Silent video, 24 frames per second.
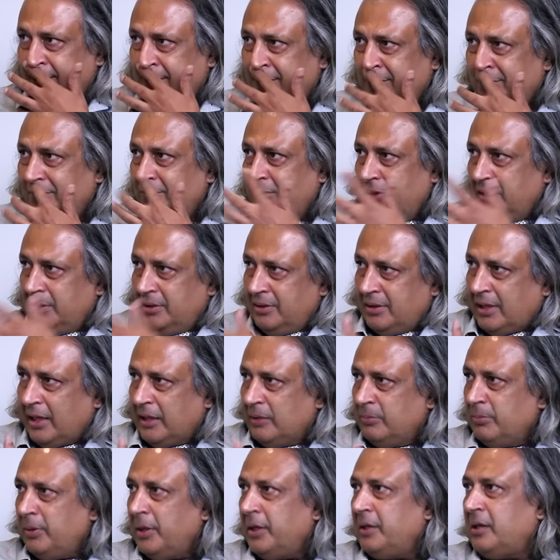and with
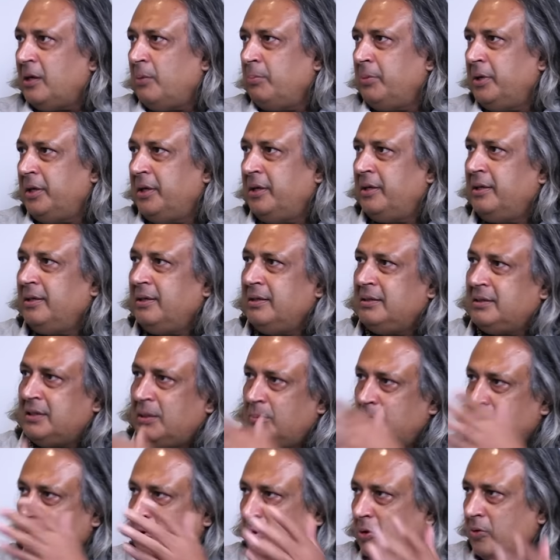Taliban coming in and
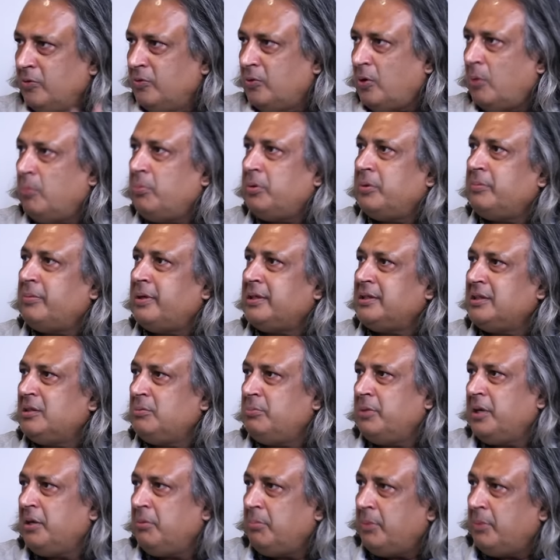some sort of compromises
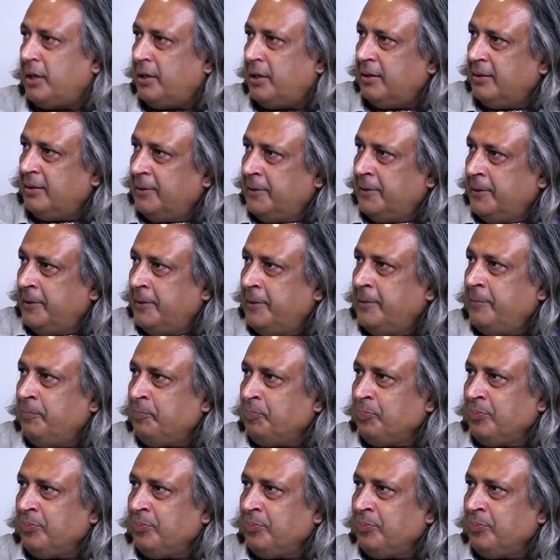being made. Okay.